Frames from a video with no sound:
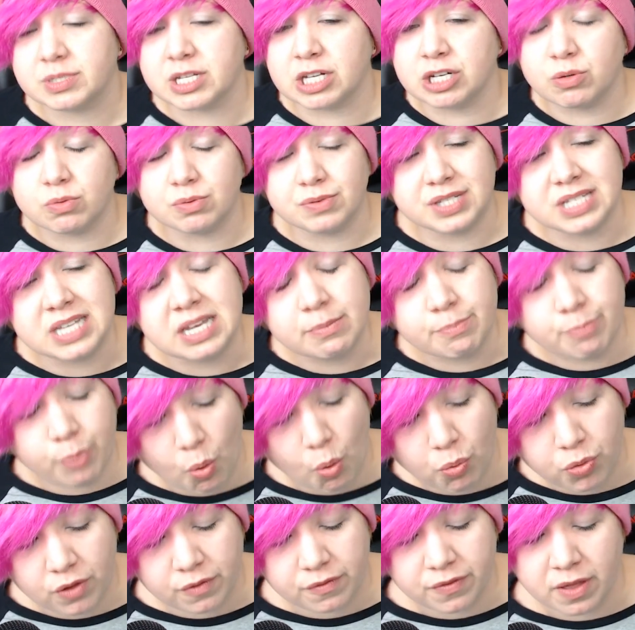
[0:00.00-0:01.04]
And you were seeing
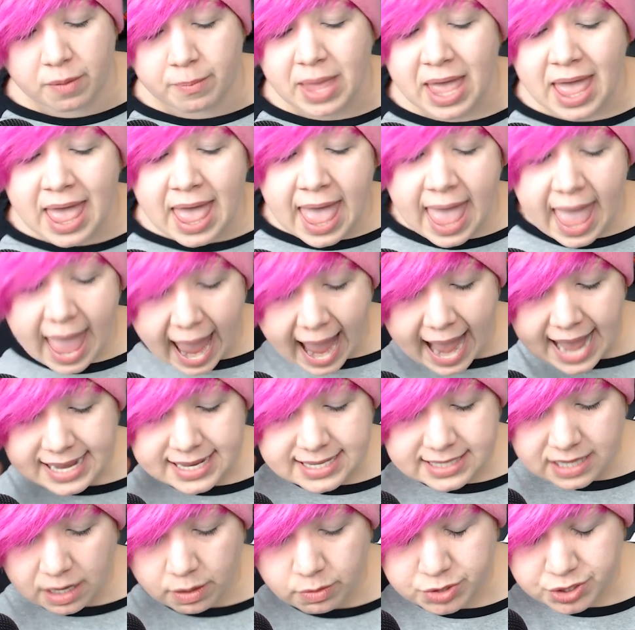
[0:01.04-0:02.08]
both of them
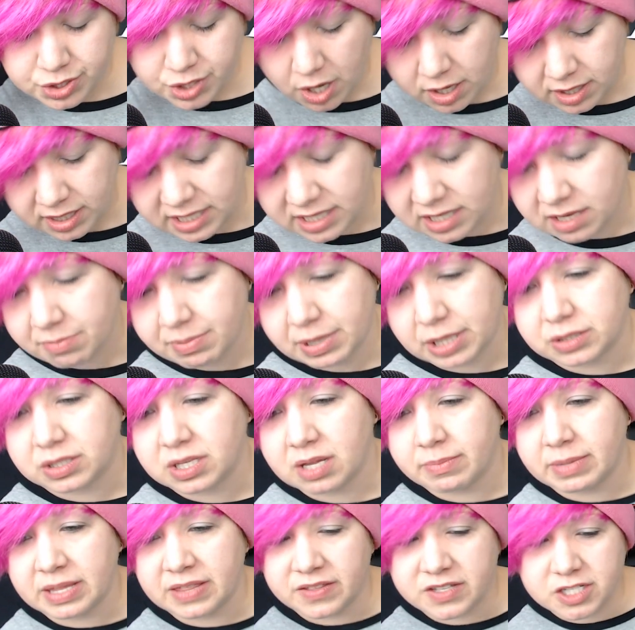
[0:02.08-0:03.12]
as I was talking about
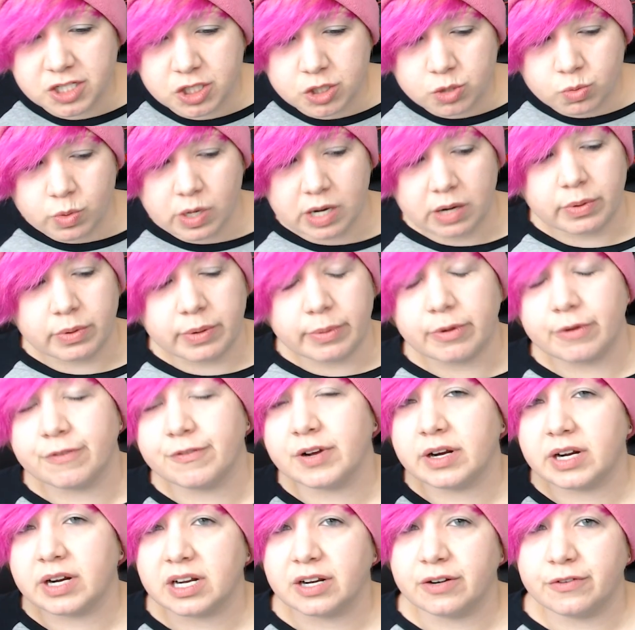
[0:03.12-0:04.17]
them, and this is where we were
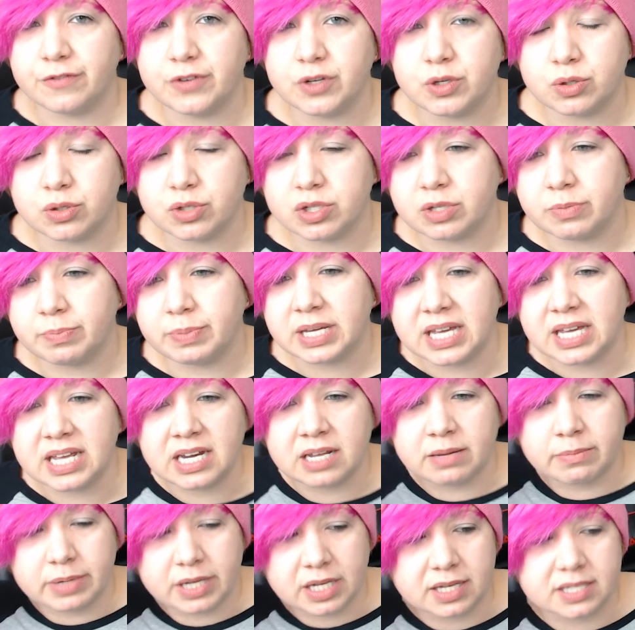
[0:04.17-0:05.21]
very confused at the
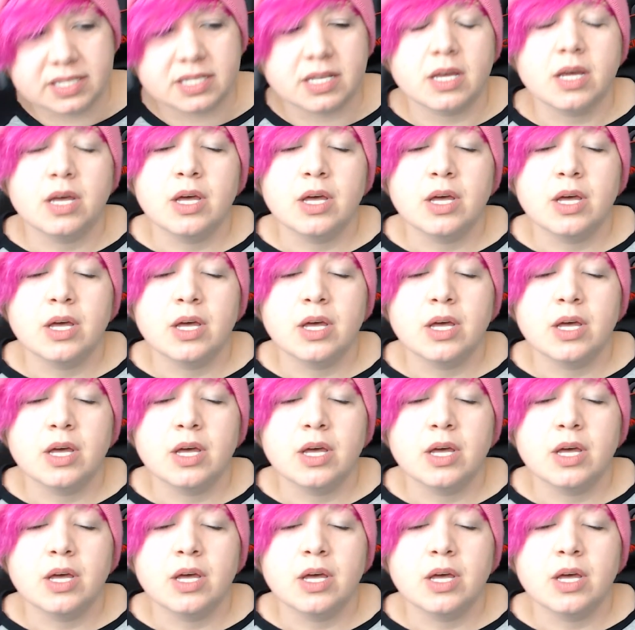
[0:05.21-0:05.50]
beginning, because